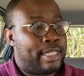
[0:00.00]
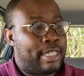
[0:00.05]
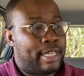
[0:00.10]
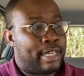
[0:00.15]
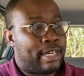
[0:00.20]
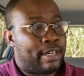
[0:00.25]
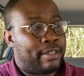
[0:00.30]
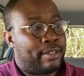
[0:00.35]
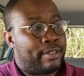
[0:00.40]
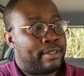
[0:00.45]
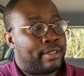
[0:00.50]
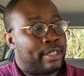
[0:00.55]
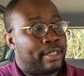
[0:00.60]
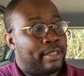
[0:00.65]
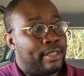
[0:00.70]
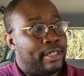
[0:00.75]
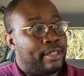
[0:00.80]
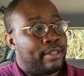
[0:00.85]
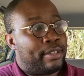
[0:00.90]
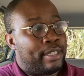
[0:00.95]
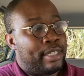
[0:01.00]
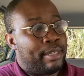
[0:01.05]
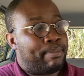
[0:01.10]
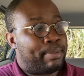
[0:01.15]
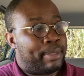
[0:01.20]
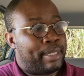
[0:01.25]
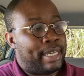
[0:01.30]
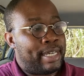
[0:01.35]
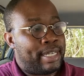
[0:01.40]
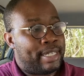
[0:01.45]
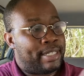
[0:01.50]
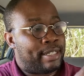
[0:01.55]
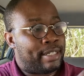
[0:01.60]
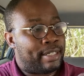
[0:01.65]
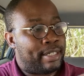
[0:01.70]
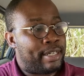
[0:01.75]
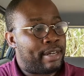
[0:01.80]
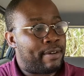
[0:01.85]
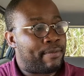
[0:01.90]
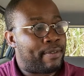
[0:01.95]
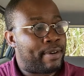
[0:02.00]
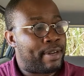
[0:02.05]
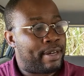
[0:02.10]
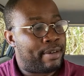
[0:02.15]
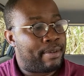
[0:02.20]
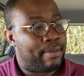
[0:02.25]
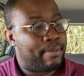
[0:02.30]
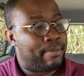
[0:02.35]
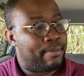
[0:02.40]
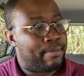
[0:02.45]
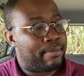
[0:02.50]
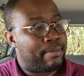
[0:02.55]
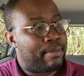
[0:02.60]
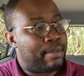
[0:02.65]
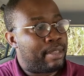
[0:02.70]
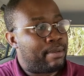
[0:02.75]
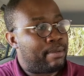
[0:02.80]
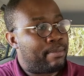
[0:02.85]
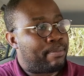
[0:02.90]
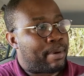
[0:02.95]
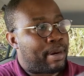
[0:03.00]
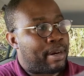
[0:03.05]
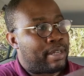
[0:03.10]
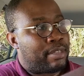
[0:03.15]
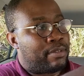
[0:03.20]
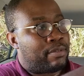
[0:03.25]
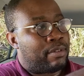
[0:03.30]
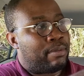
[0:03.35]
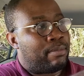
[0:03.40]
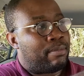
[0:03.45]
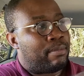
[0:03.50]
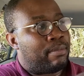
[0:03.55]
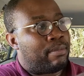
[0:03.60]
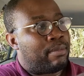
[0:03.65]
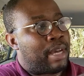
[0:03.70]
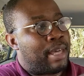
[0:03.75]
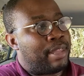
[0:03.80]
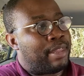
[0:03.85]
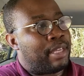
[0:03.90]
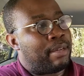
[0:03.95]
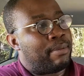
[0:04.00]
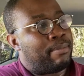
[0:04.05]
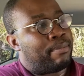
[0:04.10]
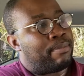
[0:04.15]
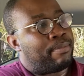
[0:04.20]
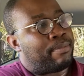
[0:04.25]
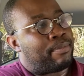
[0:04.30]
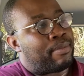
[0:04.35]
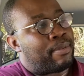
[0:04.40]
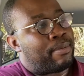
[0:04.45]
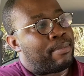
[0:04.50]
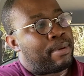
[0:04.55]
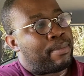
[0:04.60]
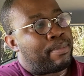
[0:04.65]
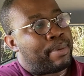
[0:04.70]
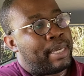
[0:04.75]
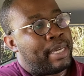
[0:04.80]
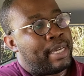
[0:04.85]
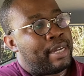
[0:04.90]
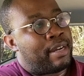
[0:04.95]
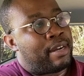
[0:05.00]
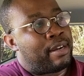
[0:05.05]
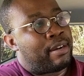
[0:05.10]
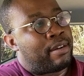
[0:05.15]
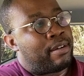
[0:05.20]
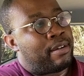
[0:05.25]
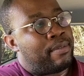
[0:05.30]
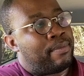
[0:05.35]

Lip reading: they're literally placed on different parts from, I think, from up here,